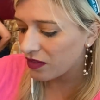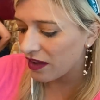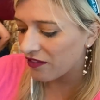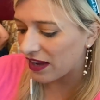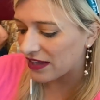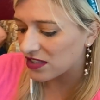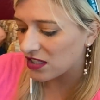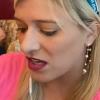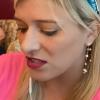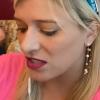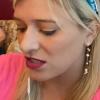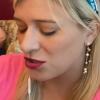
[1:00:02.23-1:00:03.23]
We've got
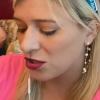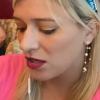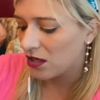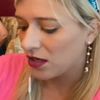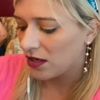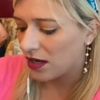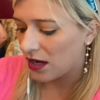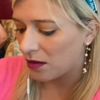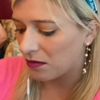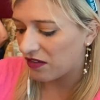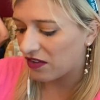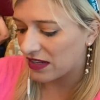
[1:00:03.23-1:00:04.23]
sausage.
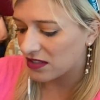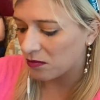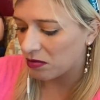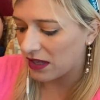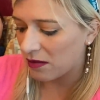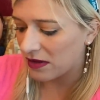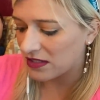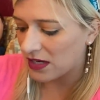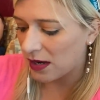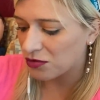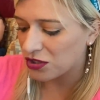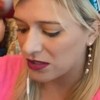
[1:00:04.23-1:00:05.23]
Um, they've got some plant-based
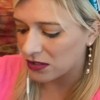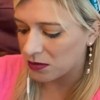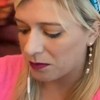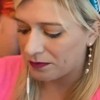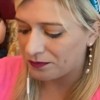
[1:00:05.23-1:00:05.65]
options.